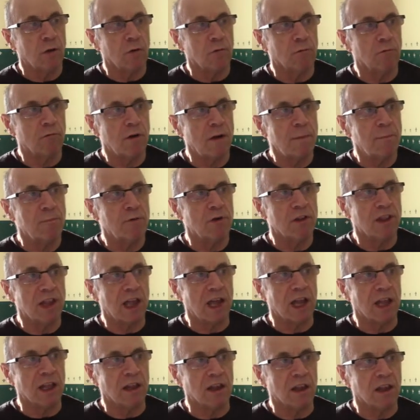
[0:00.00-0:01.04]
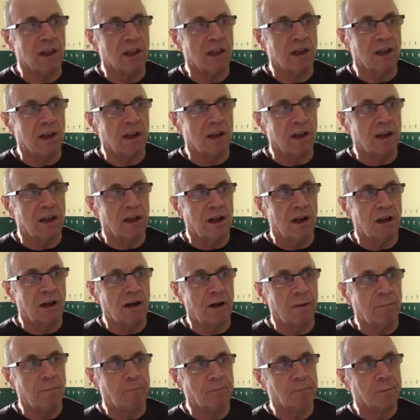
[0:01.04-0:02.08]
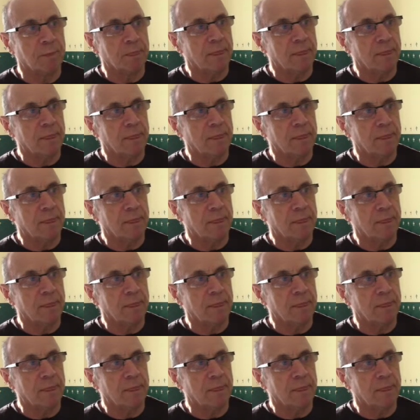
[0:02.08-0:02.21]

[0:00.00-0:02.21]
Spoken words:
represents an